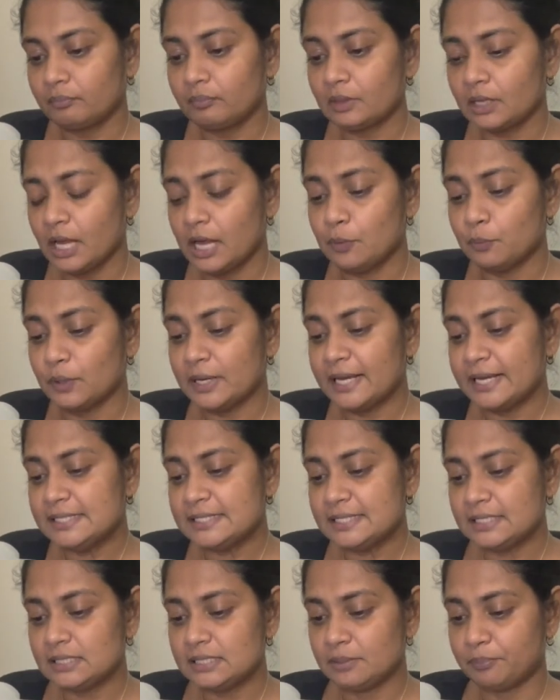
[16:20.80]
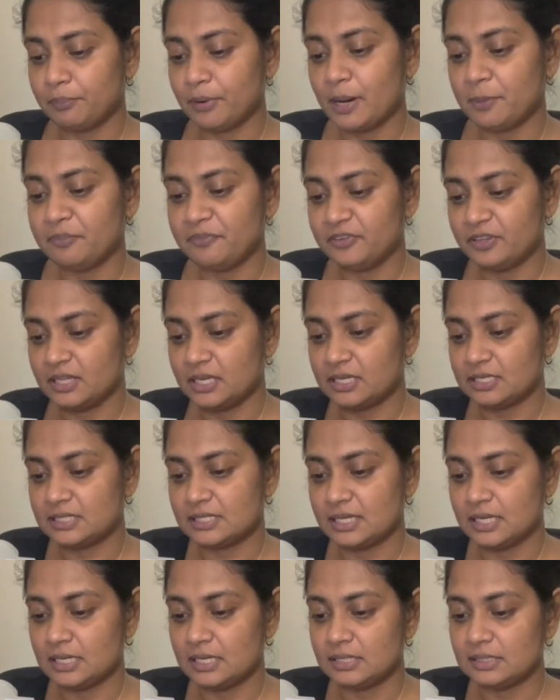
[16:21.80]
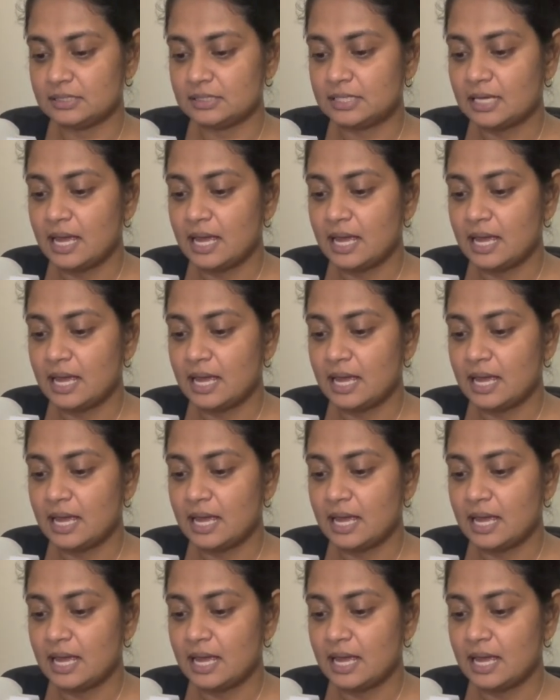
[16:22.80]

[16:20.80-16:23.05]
And what I did to prep for this is